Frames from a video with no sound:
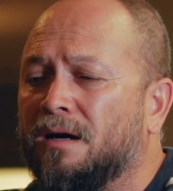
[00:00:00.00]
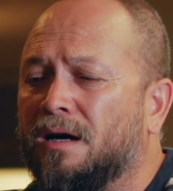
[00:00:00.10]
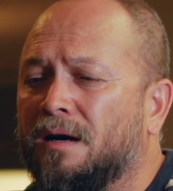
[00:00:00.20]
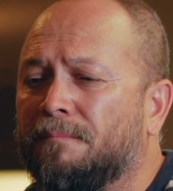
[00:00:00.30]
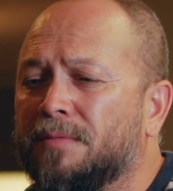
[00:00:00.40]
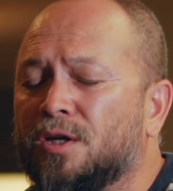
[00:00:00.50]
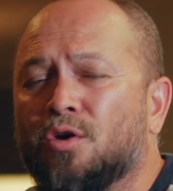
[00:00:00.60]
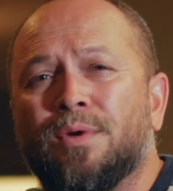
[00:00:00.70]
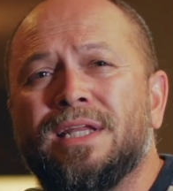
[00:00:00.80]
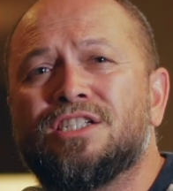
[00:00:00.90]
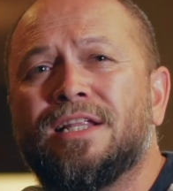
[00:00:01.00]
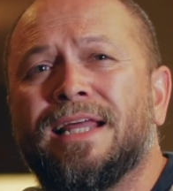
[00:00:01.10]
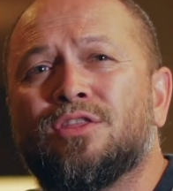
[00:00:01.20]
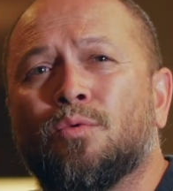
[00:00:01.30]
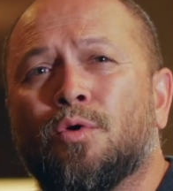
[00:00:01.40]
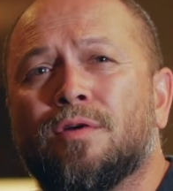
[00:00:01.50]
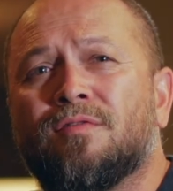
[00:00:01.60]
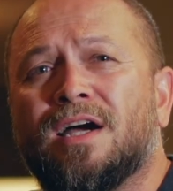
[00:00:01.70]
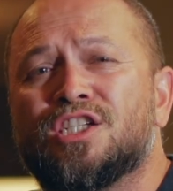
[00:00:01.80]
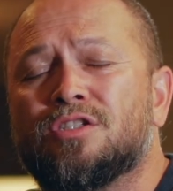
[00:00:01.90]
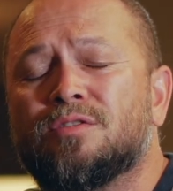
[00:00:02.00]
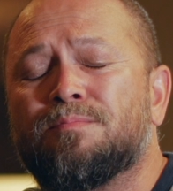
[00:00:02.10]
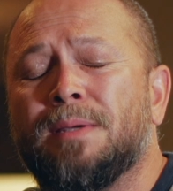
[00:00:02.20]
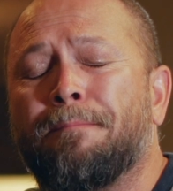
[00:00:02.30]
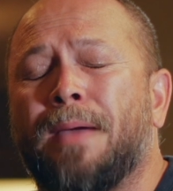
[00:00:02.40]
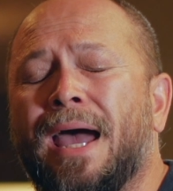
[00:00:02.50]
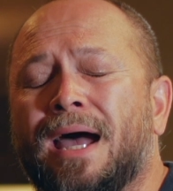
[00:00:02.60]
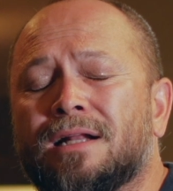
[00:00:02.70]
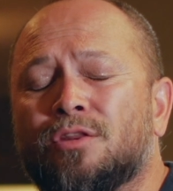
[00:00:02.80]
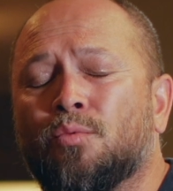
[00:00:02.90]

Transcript: you know, we need to let the Word of Christ be packed,